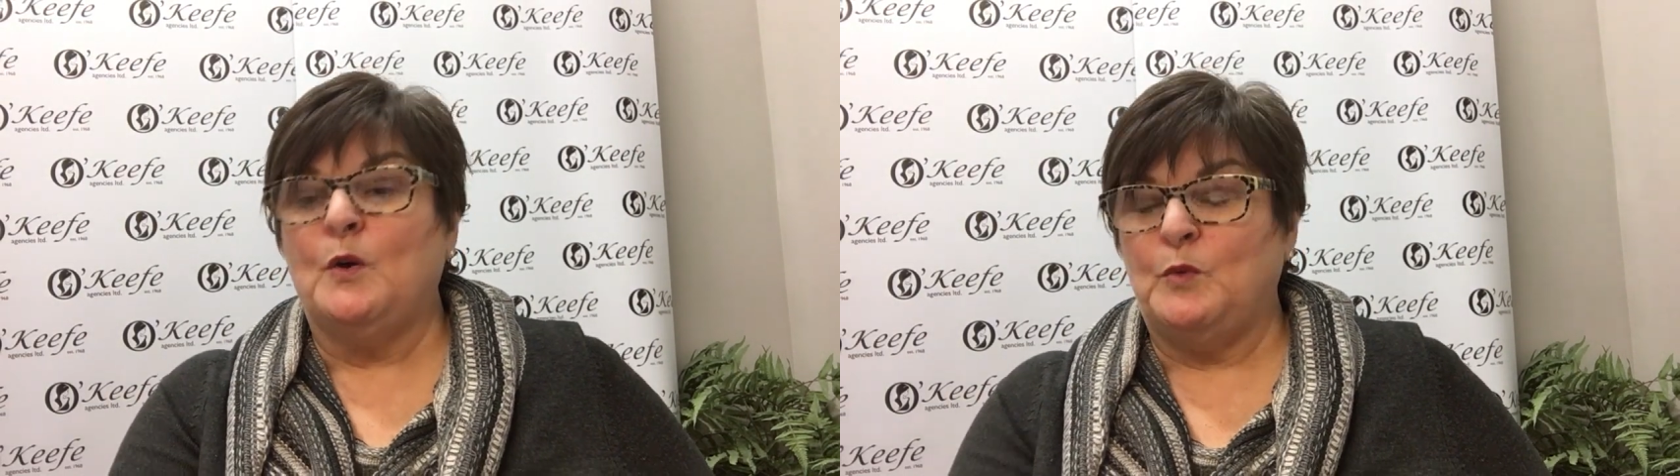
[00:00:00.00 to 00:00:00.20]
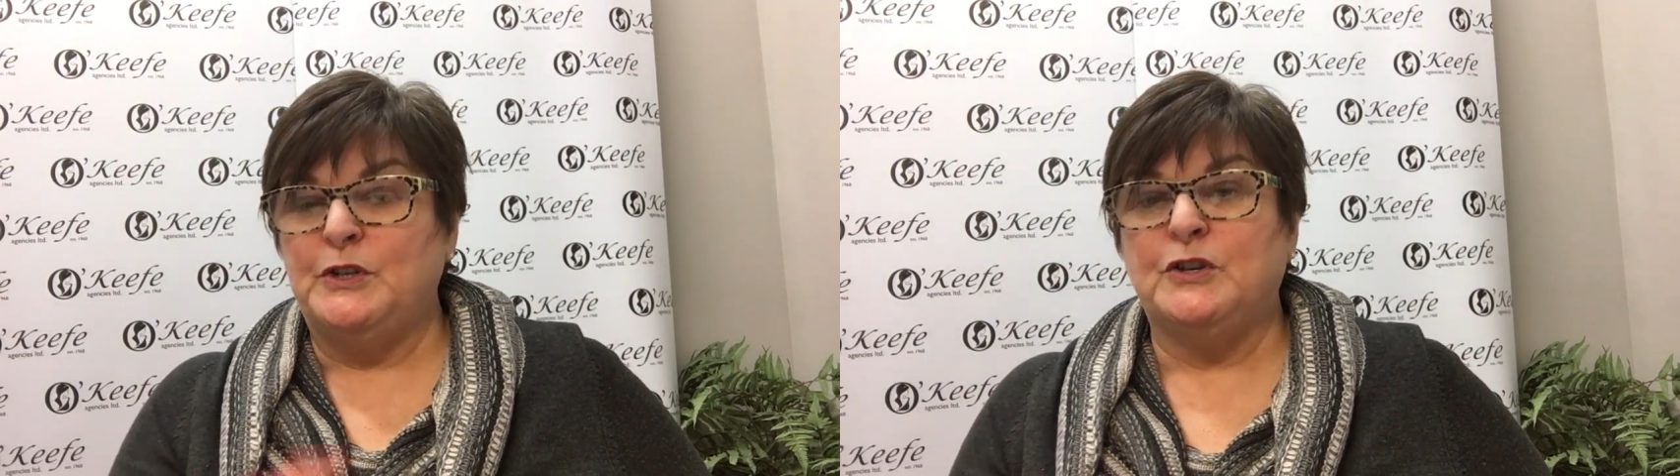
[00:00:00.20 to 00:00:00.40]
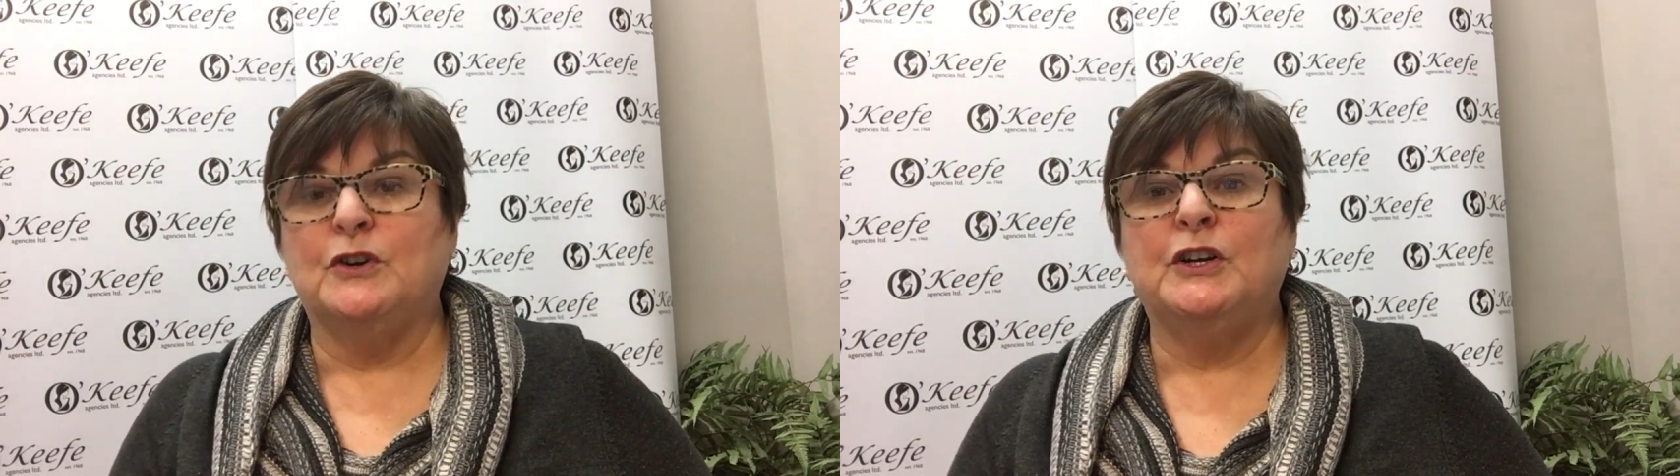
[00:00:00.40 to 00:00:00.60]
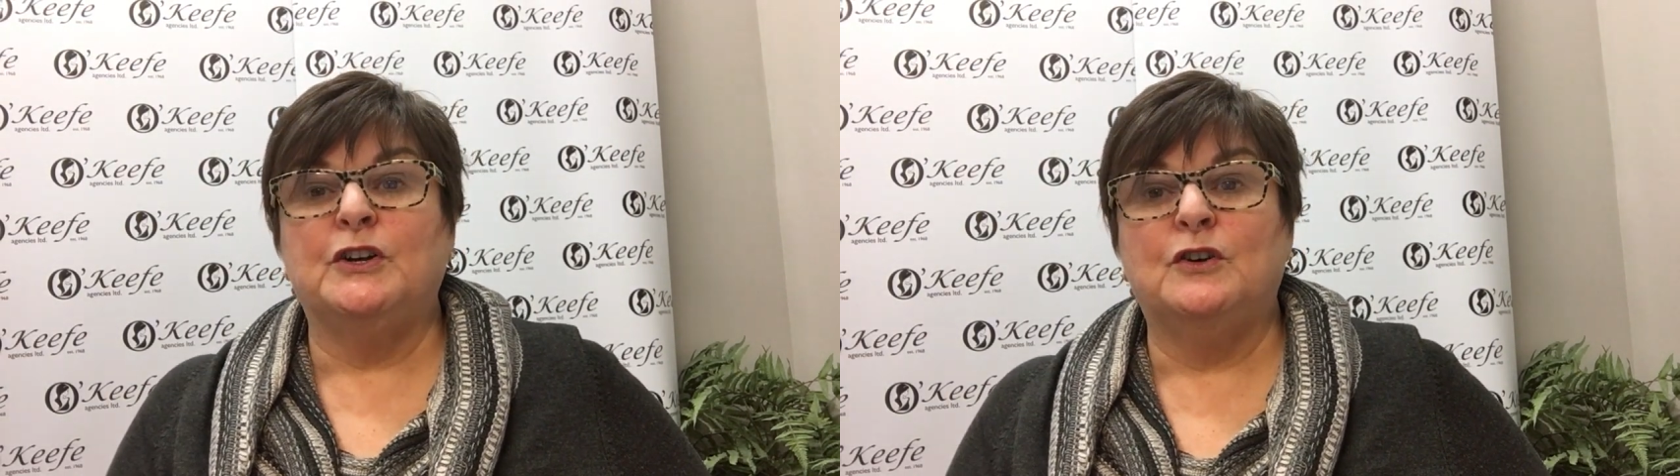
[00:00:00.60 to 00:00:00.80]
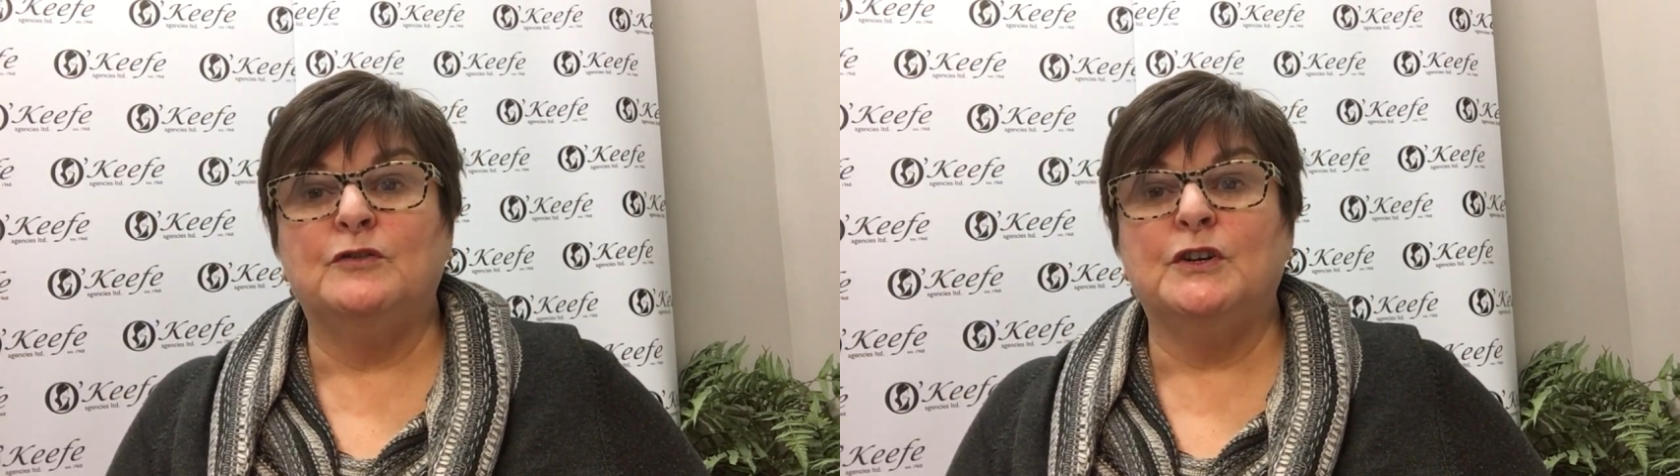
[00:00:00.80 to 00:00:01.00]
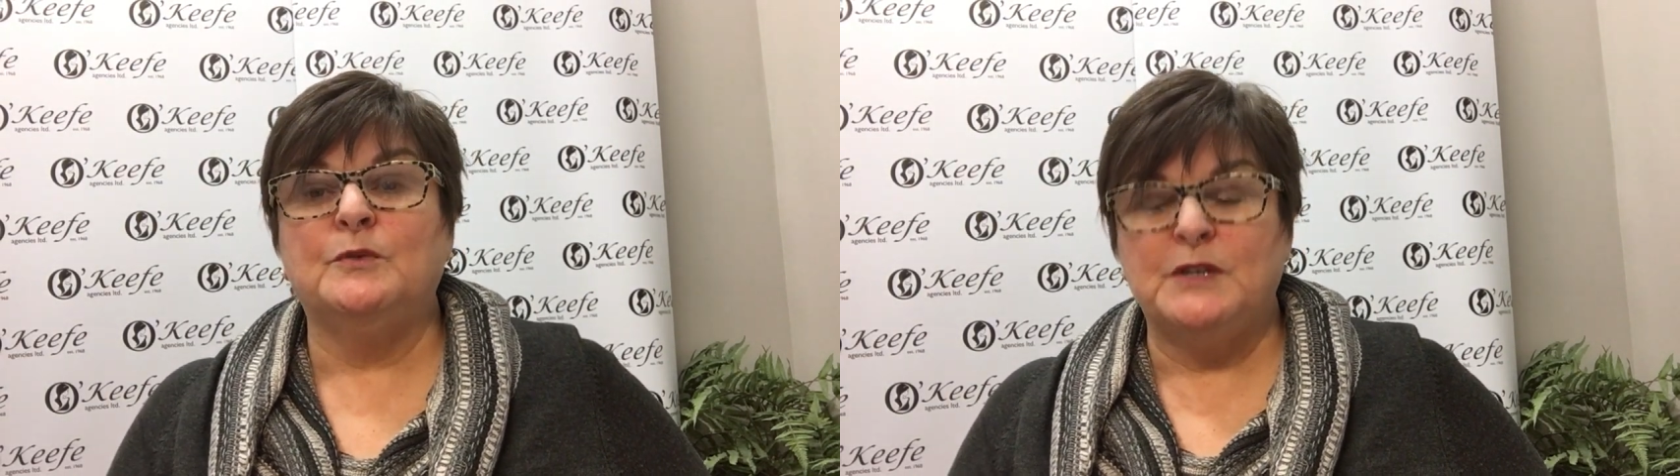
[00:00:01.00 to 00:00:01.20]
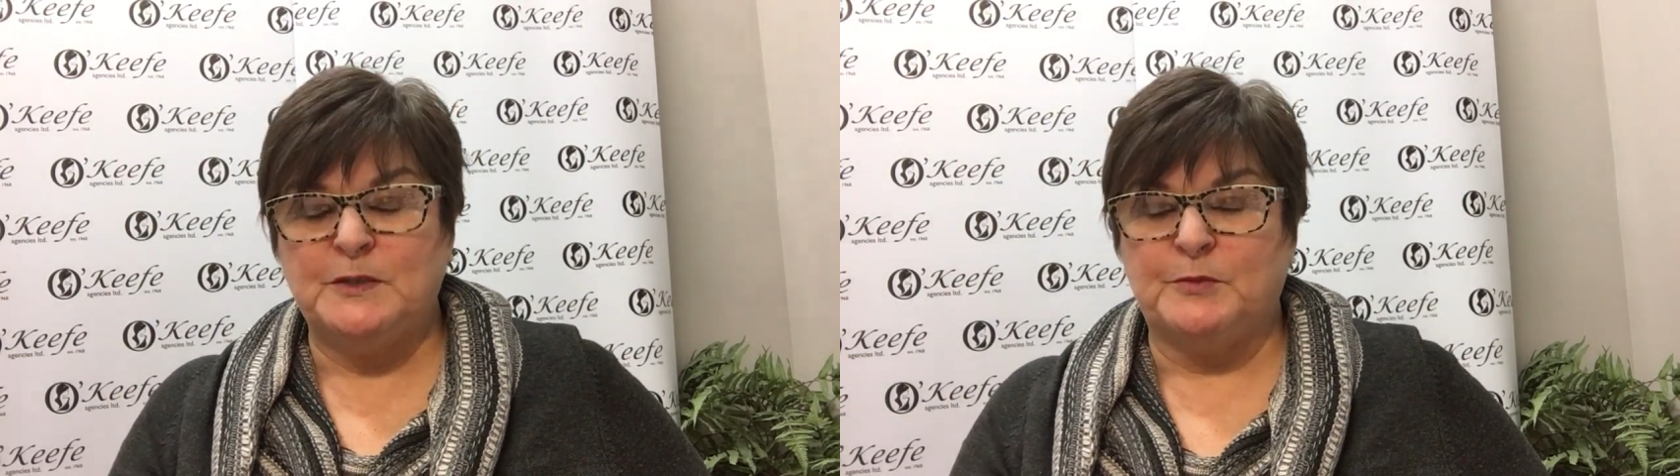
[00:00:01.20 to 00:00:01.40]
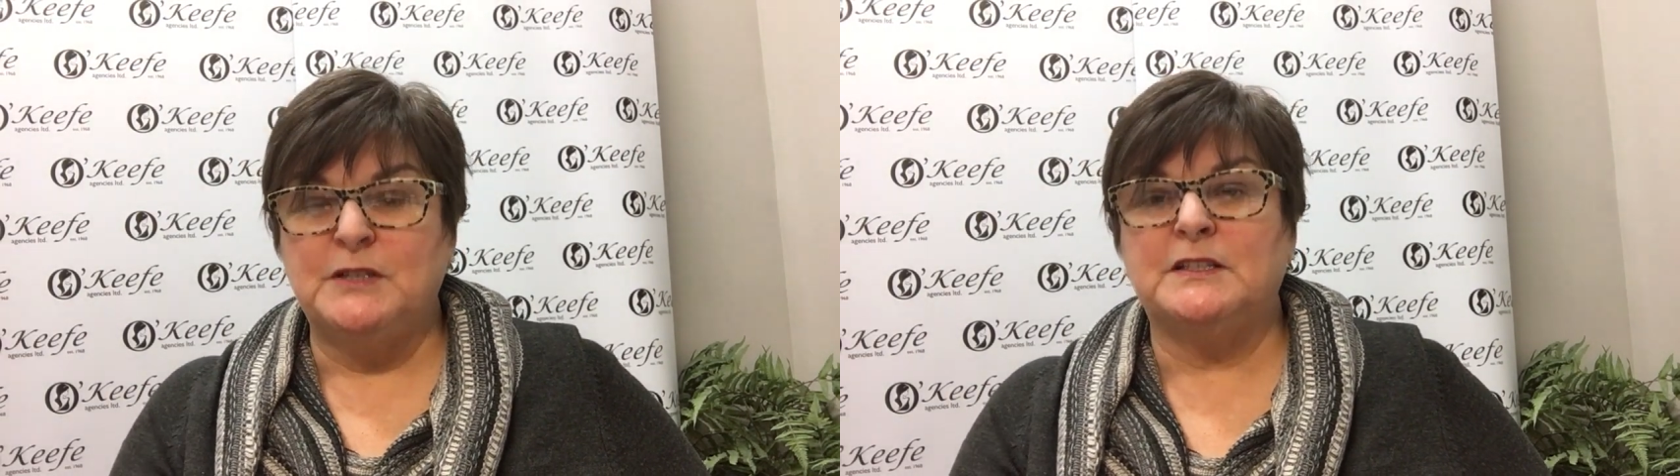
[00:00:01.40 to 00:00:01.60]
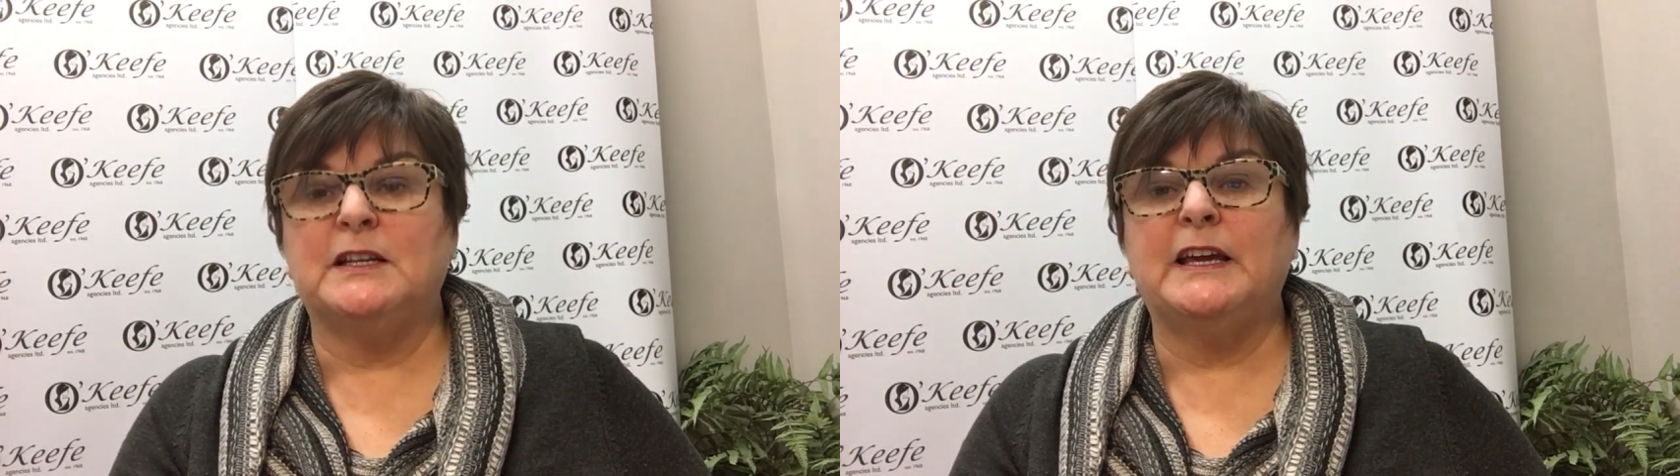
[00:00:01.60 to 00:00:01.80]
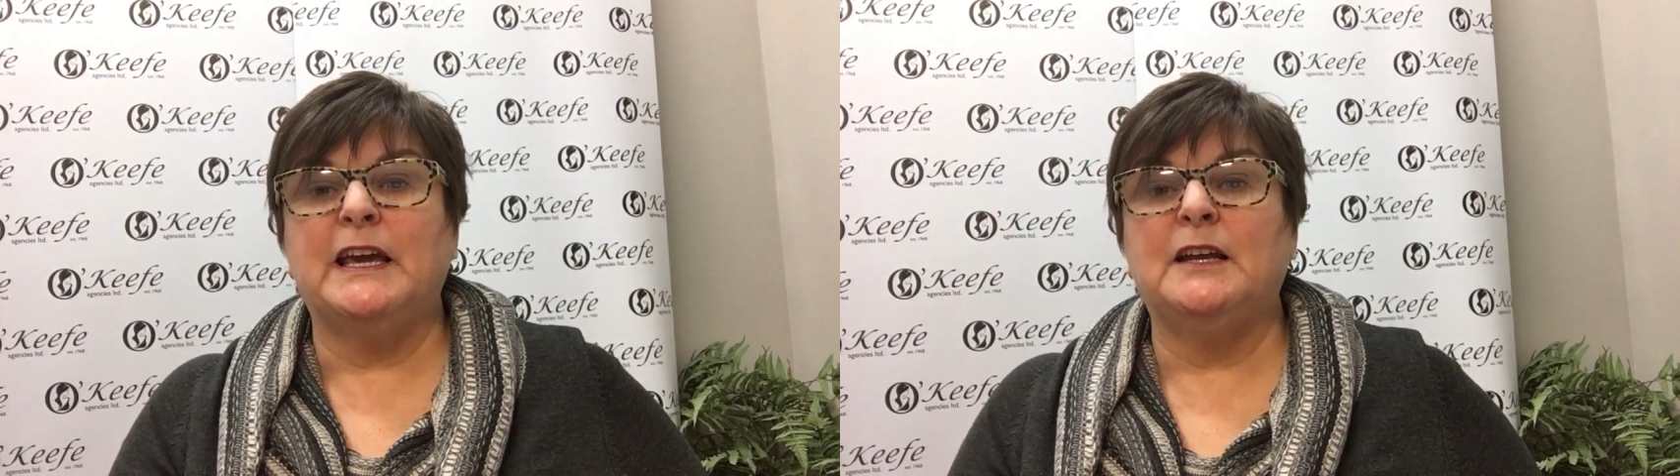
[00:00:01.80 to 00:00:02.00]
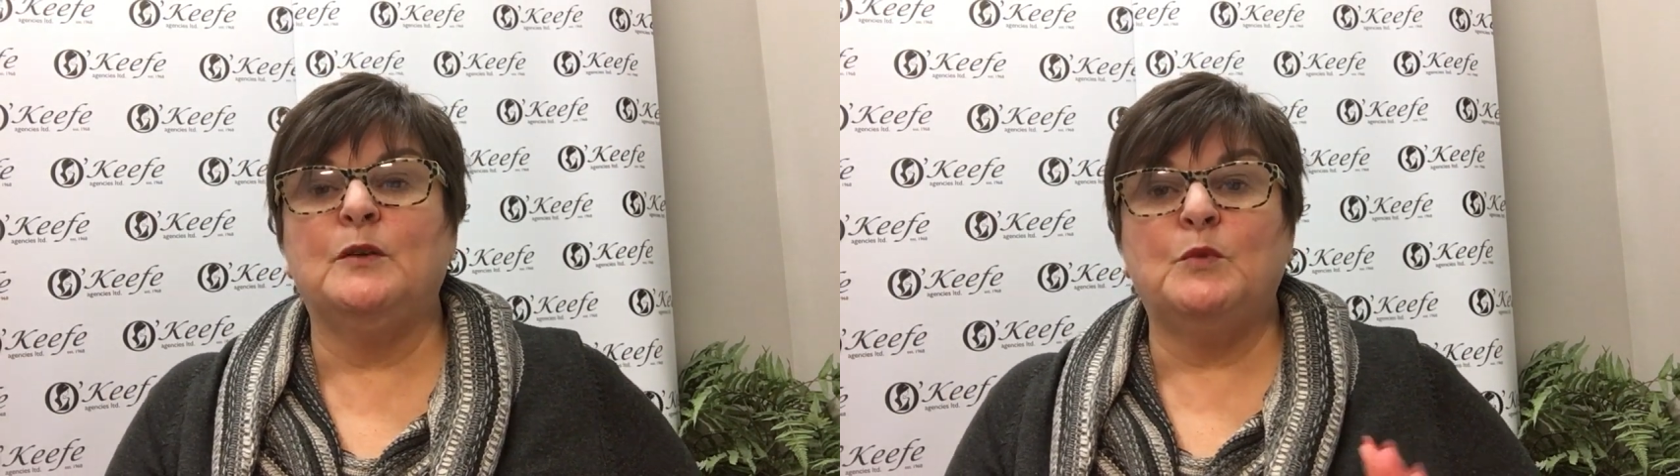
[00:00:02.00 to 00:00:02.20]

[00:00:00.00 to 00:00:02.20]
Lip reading: we turn it over, we spritz it again,